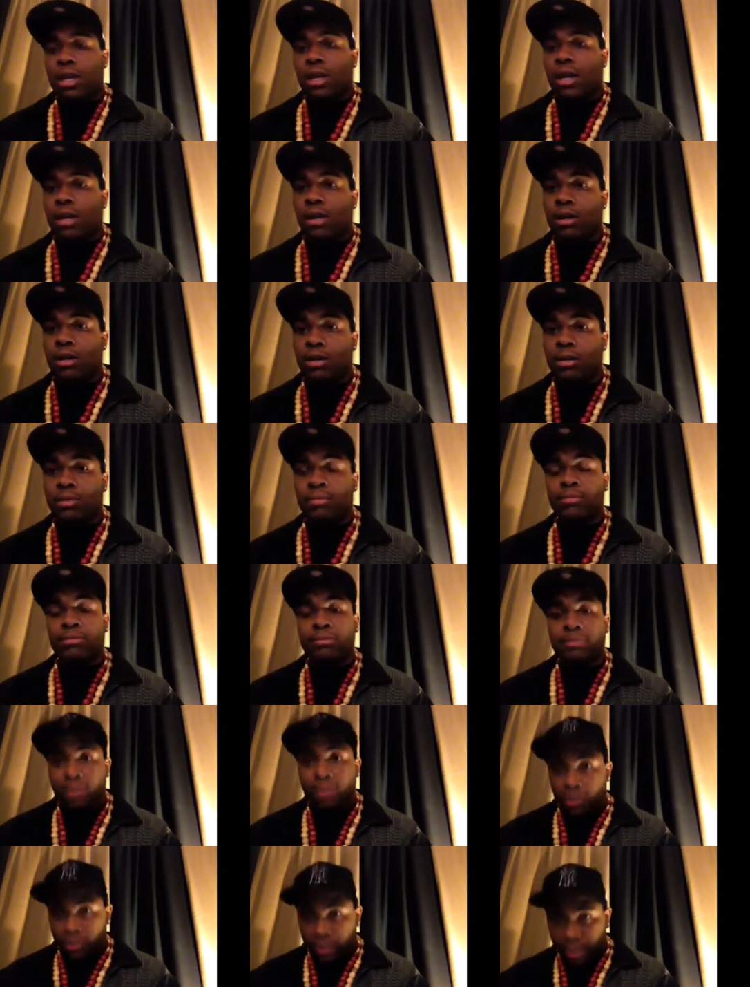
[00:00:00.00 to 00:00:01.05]
Um,
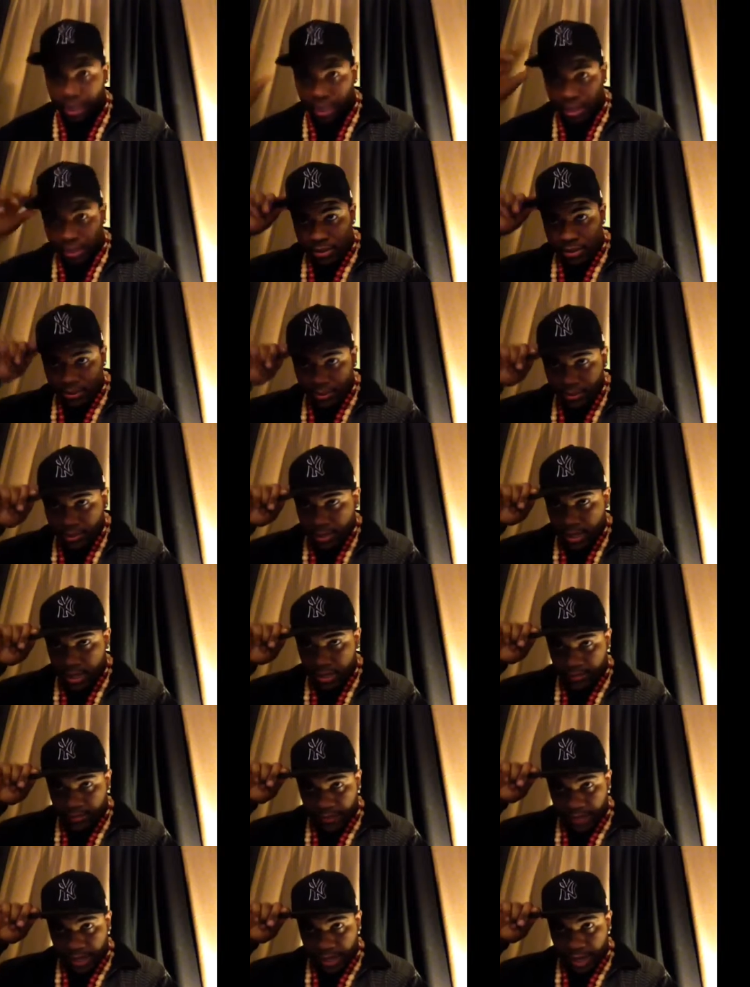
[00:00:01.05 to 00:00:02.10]
so yeah, that's
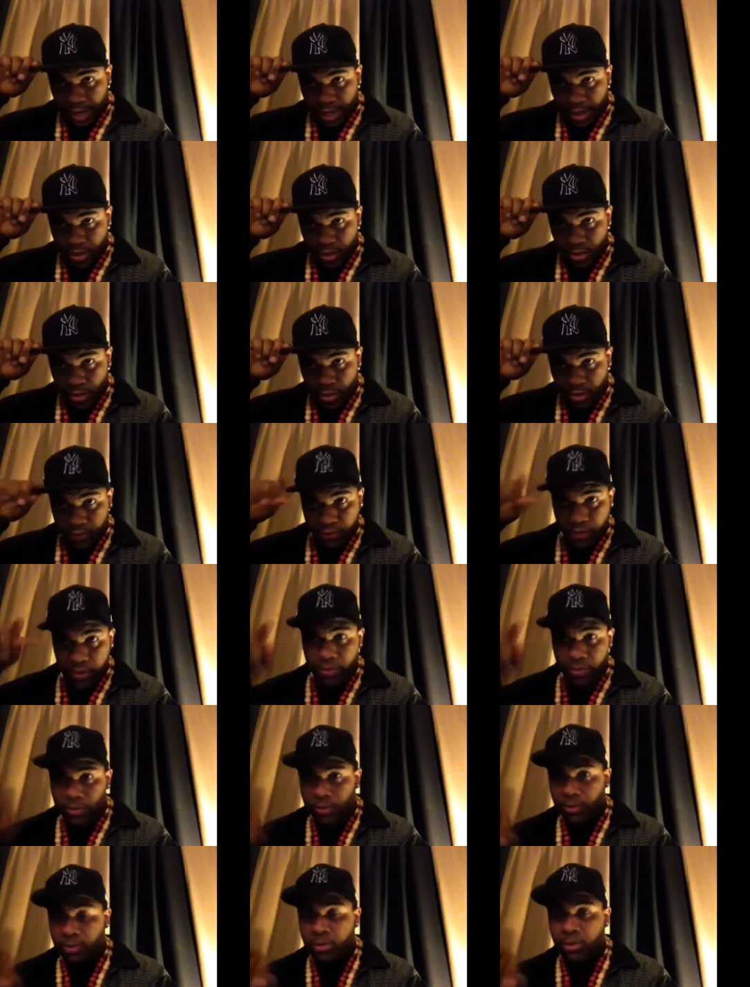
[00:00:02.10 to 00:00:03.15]
fitted head corner for
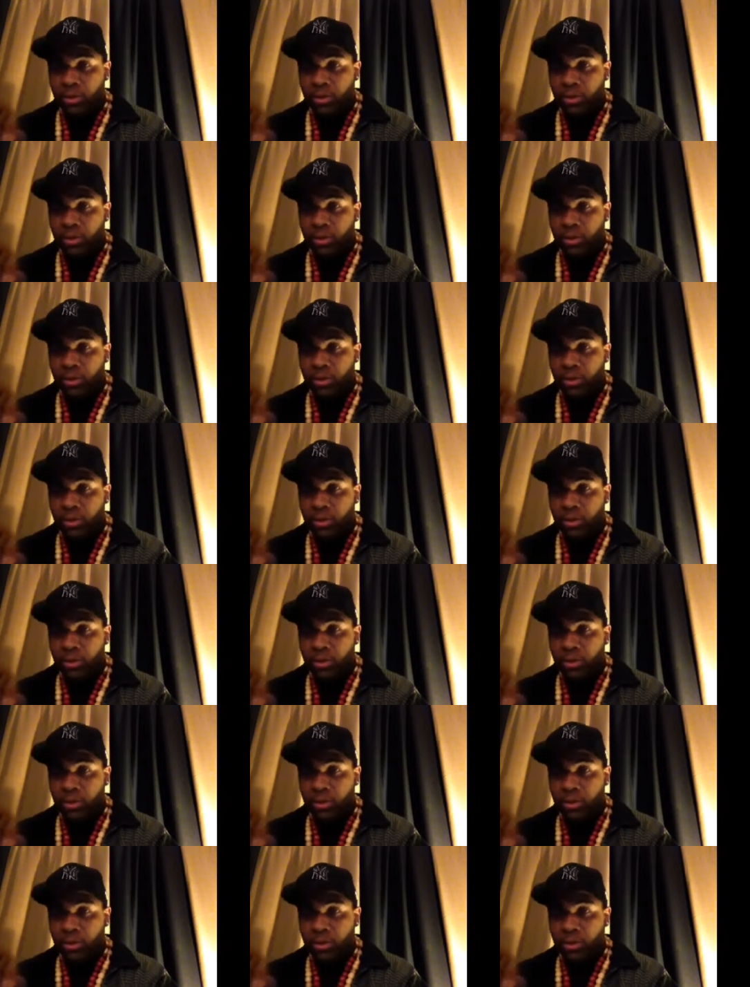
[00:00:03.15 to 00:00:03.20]
you.